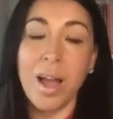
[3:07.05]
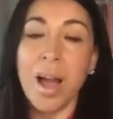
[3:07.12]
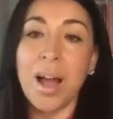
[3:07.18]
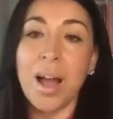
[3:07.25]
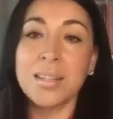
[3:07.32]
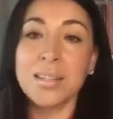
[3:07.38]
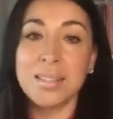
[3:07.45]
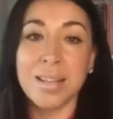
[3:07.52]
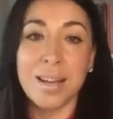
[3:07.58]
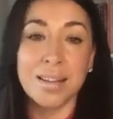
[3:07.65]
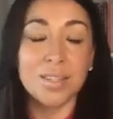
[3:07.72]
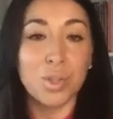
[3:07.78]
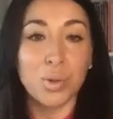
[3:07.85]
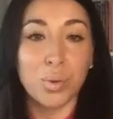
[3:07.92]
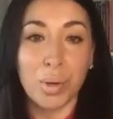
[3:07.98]
I decided
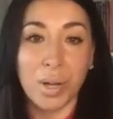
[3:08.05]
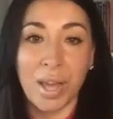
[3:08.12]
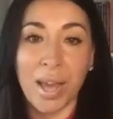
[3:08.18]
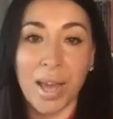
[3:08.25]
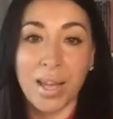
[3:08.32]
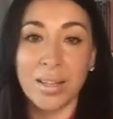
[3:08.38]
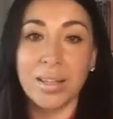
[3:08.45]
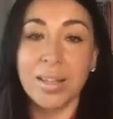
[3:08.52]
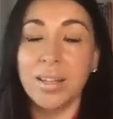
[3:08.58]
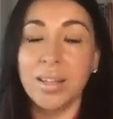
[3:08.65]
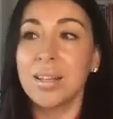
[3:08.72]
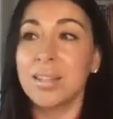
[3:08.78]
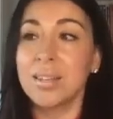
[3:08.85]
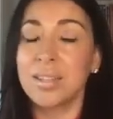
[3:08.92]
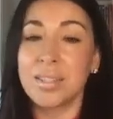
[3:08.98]
to create
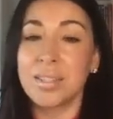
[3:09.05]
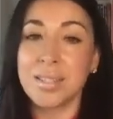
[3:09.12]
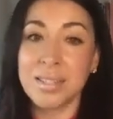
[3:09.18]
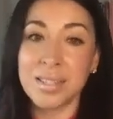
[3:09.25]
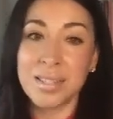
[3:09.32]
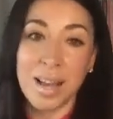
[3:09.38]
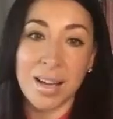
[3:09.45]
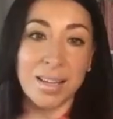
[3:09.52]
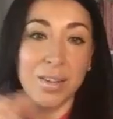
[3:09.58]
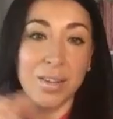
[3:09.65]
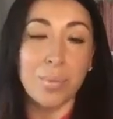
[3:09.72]
the second